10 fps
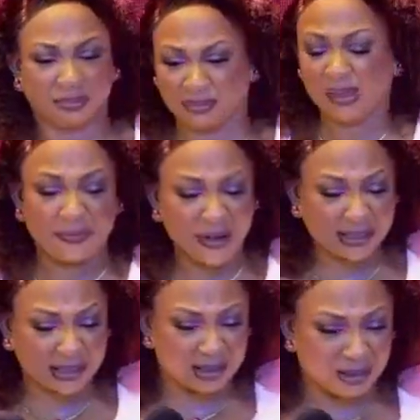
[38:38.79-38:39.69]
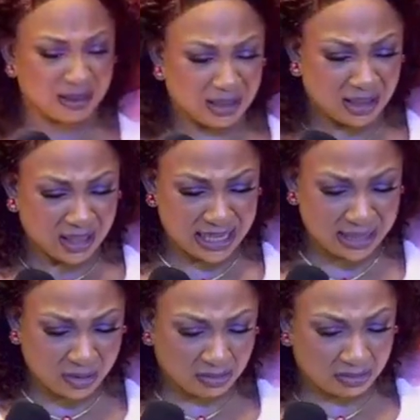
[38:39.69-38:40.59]
In fact, he
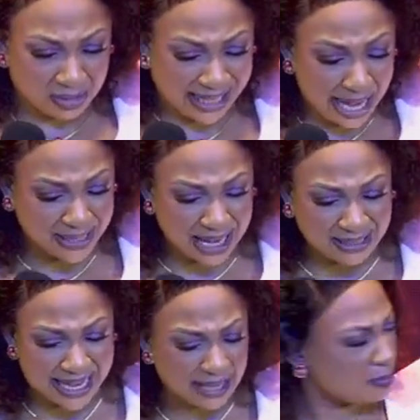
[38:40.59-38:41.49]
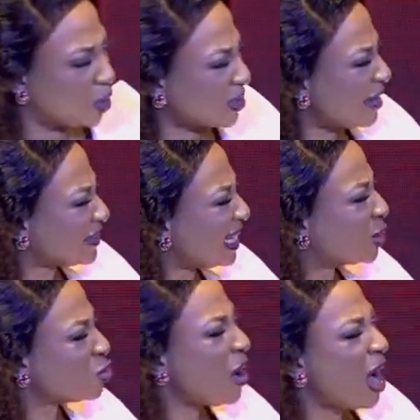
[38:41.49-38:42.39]
came that day because after like
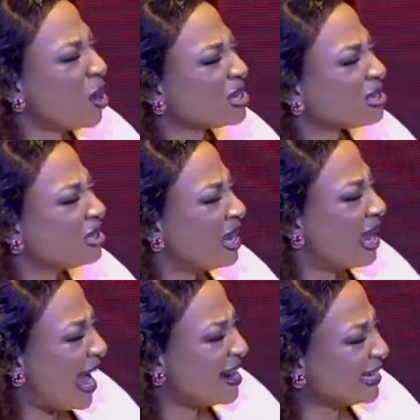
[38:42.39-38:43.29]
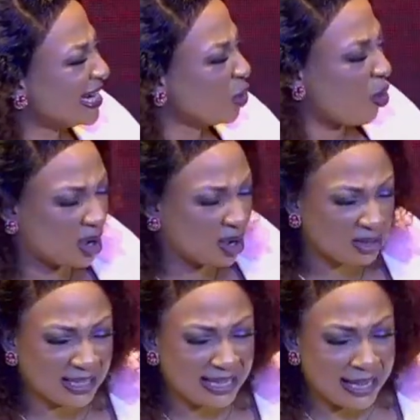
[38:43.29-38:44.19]
2 hours, I heard a knock
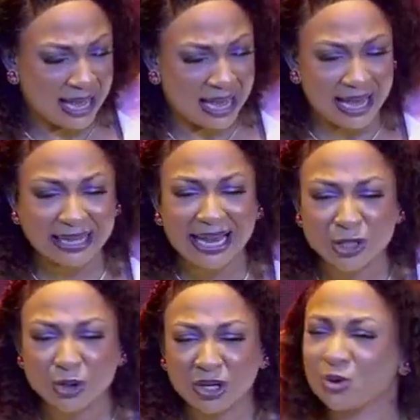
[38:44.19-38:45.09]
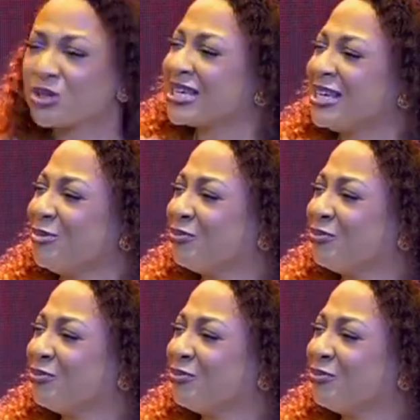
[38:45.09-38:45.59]
and I saw it was him.